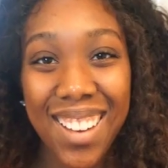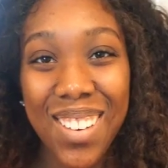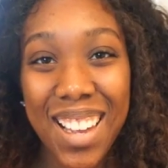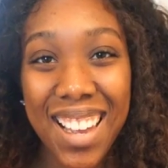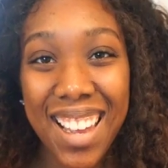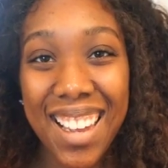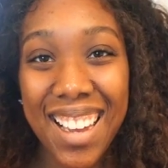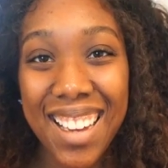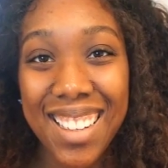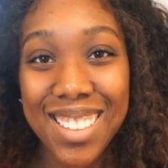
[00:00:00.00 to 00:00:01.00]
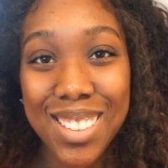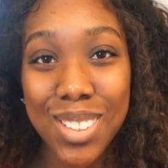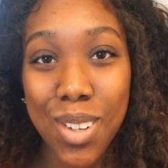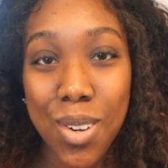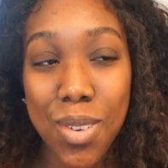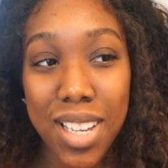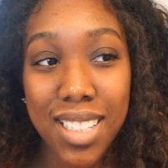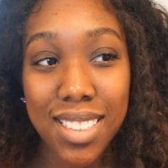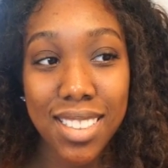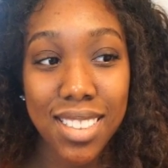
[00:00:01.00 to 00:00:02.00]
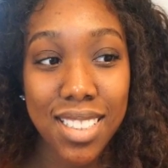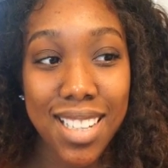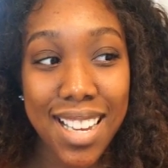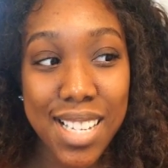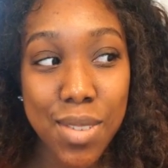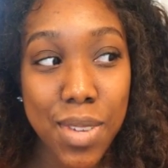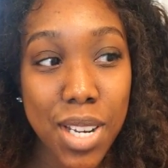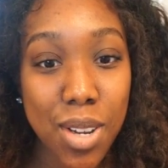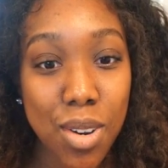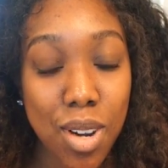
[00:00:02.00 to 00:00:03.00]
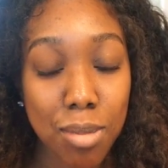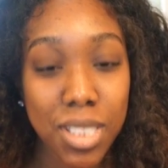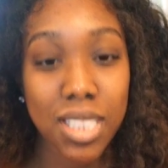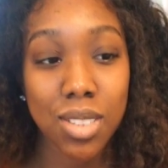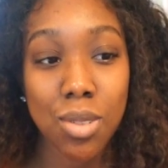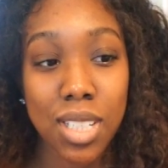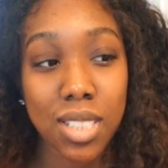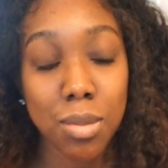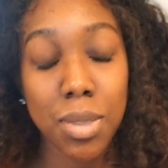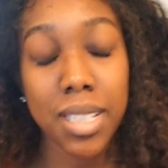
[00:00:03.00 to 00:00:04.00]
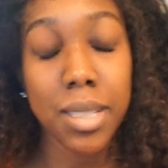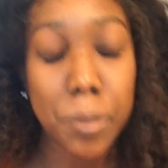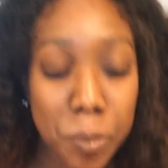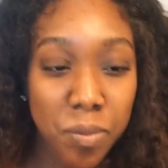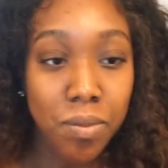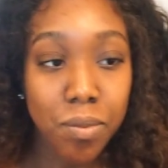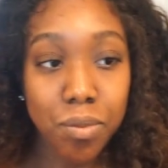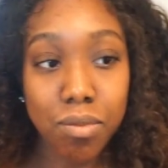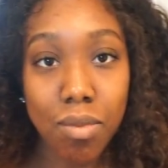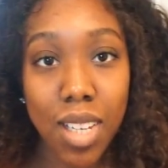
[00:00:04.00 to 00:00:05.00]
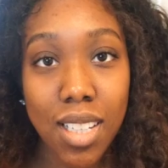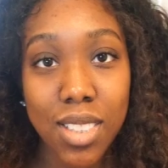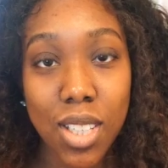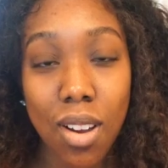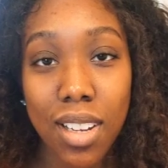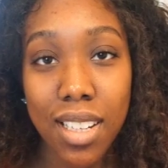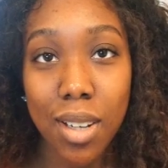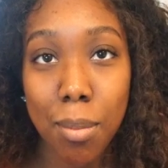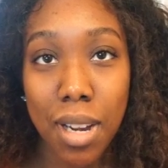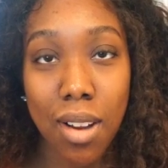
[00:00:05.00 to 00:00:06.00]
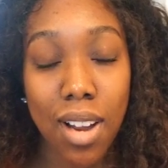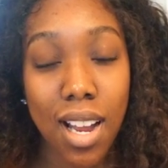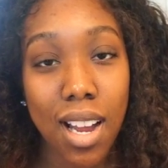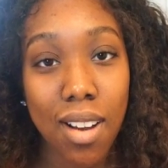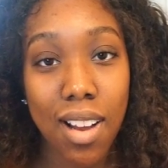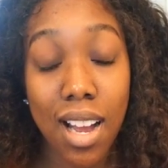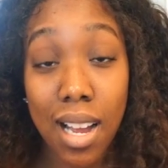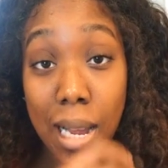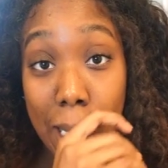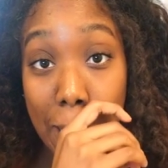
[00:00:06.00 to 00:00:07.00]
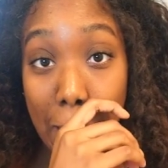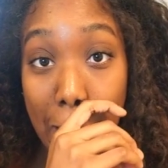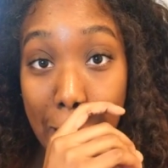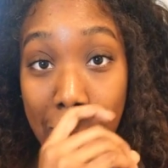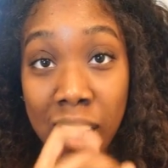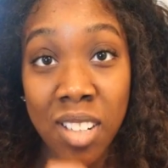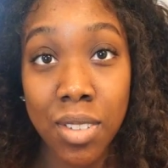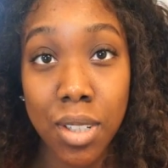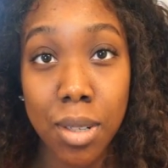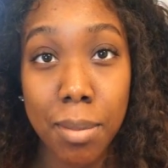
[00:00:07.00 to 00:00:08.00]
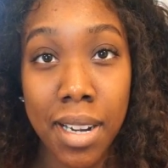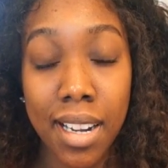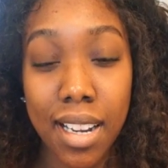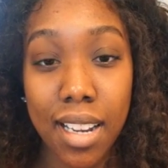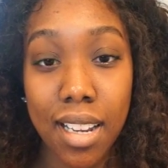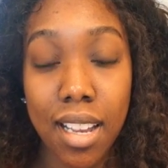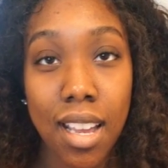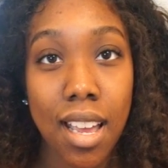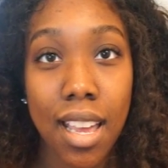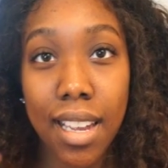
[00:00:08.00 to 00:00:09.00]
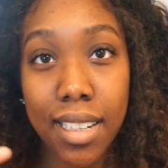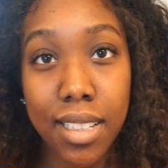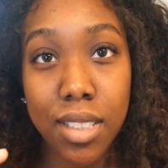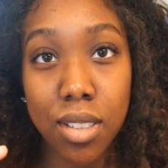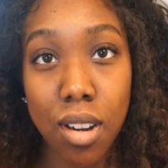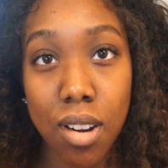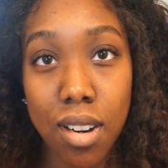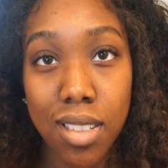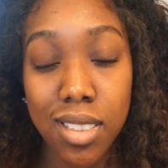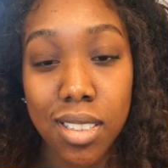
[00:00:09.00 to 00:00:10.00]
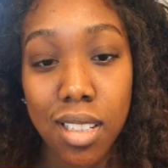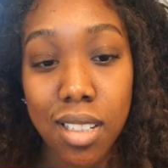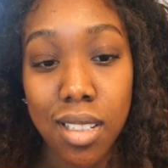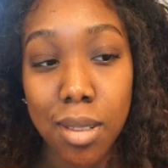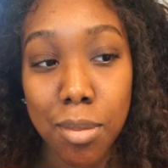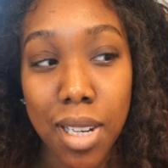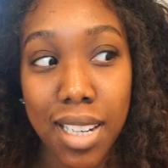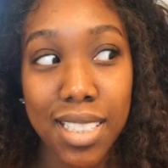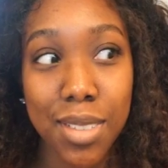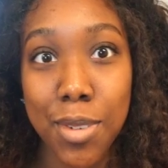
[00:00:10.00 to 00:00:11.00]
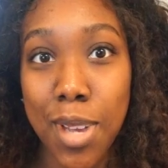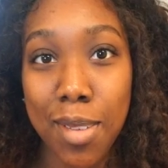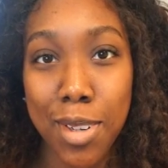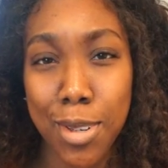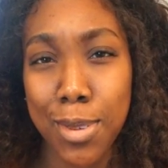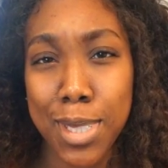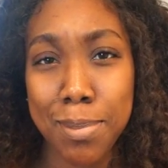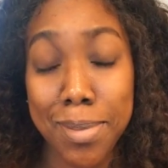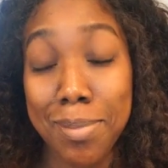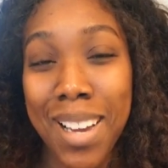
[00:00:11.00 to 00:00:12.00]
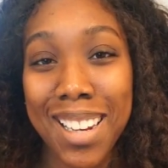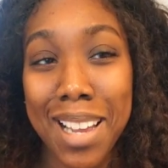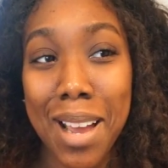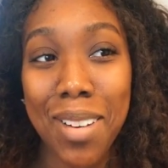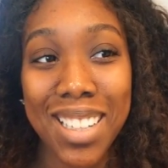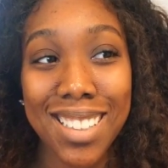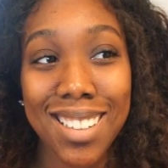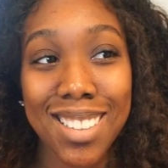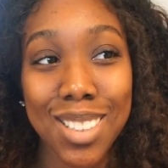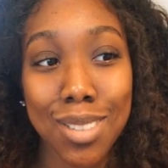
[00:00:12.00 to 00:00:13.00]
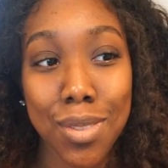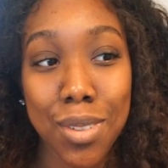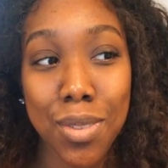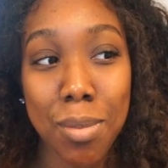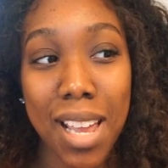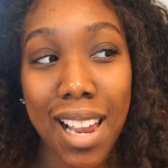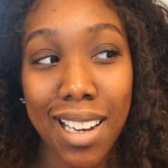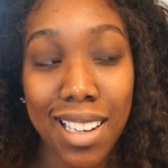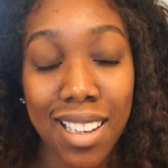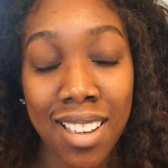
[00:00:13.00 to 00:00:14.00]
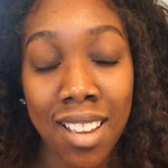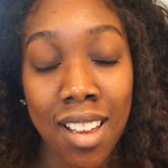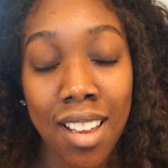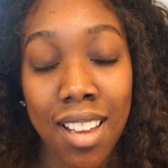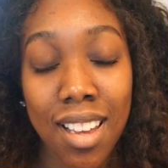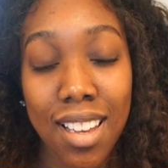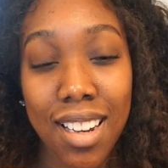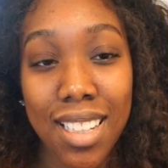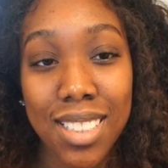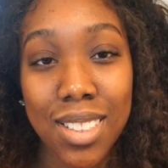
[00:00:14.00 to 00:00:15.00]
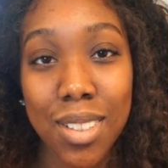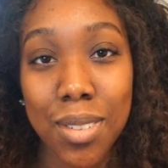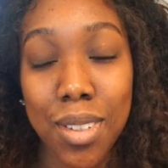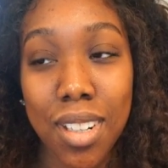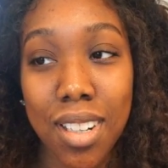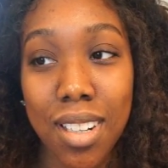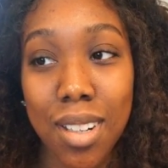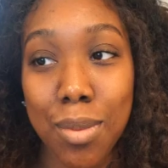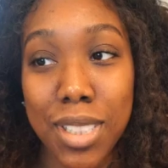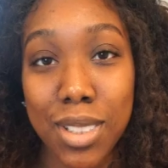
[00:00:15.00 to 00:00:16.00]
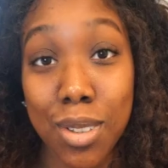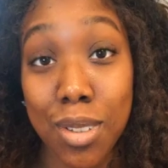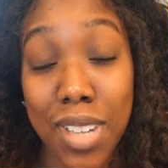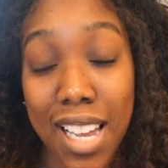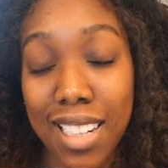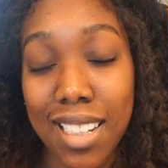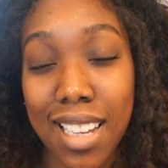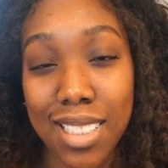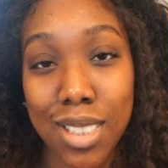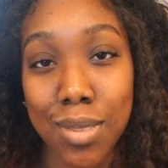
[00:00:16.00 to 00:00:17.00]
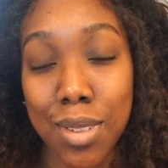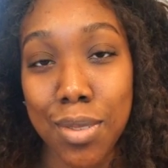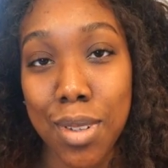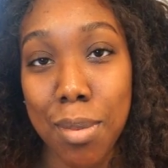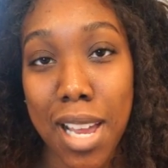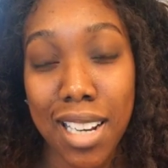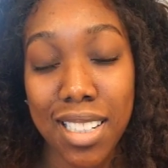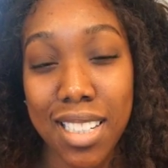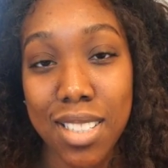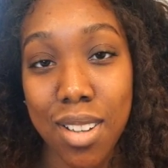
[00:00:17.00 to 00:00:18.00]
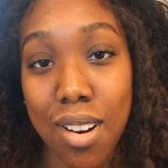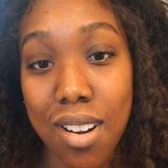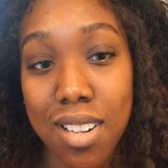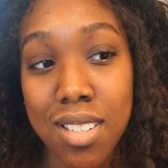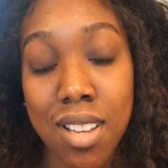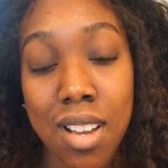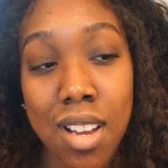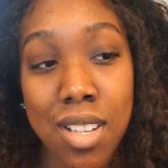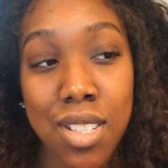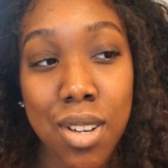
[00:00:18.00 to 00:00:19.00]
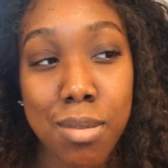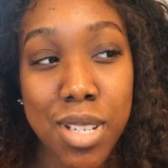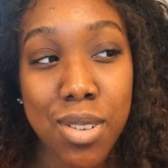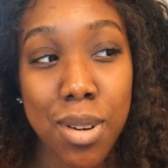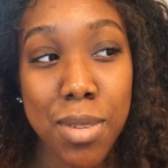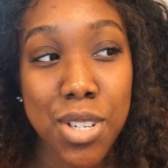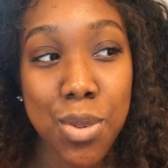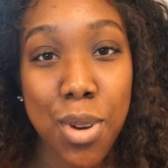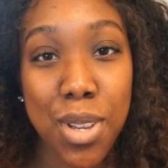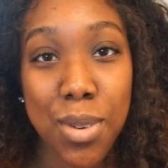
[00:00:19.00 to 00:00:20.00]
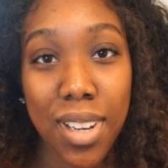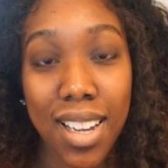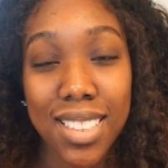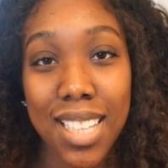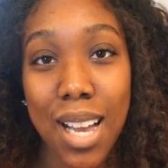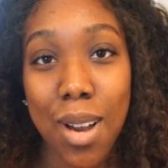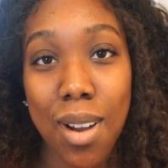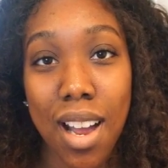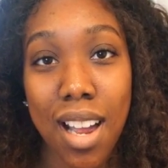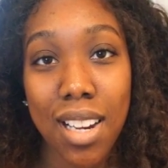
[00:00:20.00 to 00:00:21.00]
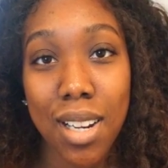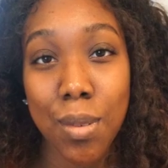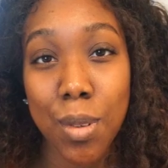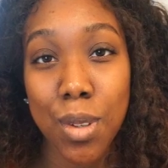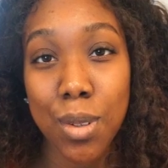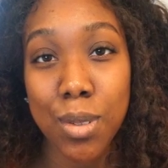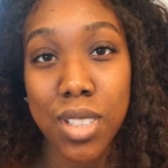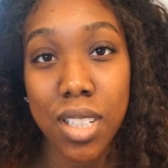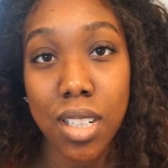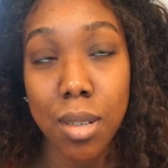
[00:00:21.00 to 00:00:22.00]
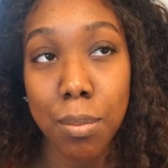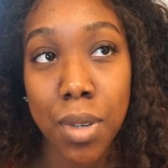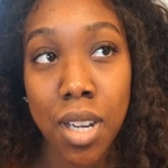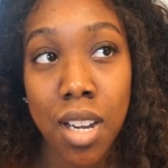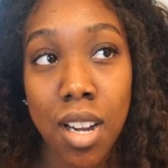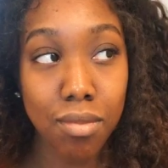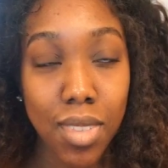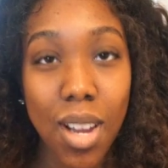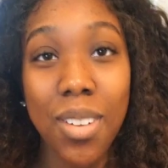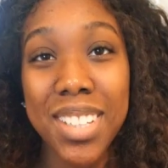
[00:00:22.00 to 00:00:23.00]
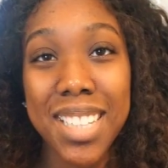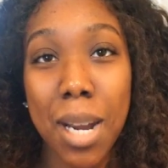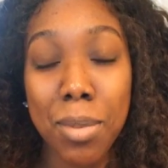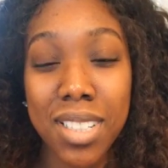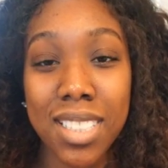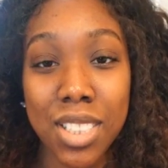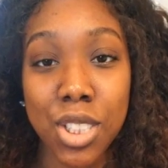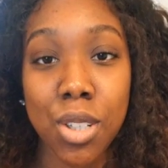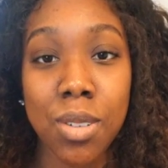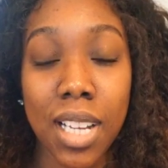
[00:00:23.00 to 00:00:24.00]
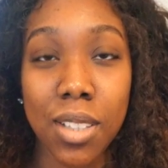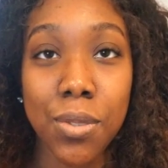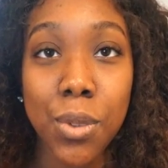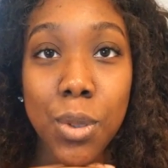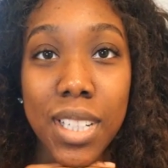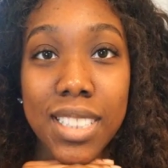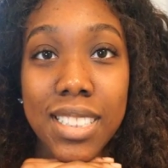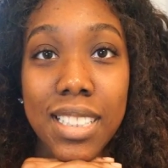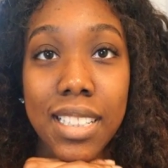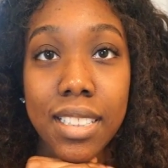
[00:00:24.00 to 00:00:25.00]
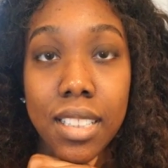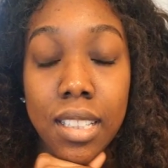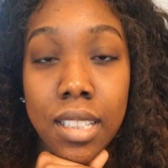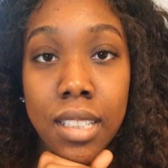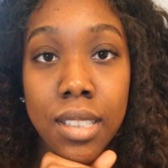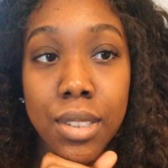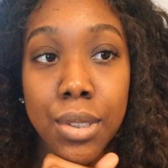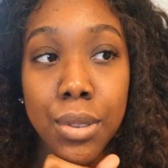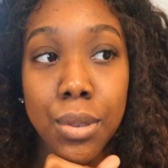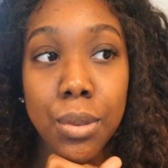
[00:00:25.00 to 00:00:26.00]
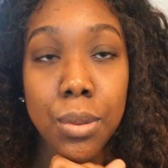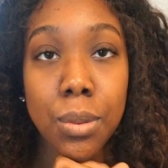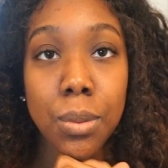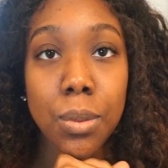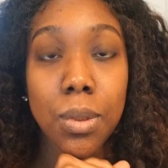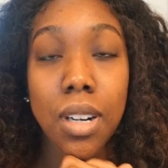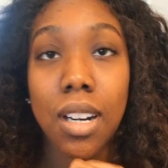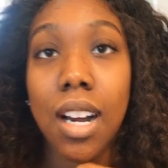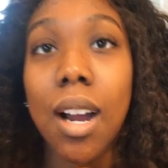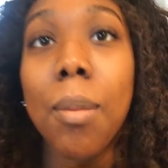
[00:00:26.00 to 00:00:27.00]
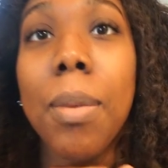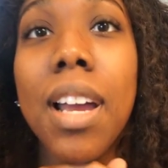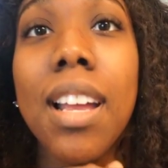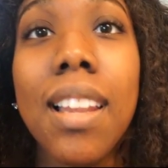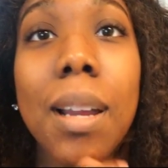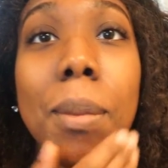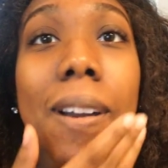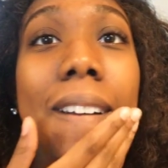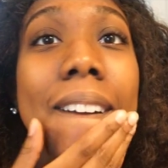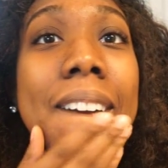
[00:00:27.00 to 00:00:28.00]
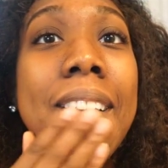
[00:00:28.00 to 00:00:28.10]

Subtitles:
Okay, hey guys, so in today's video I'm just going to be talking about how I cover my acne scars. I guess if you haven't noticed by now, I suffer from acne, and as a result of acne I suffer from acne scars. So I'm just going to be showing you guys how I cover those up. On this camera it doesn't show you like the full extent to how bad like my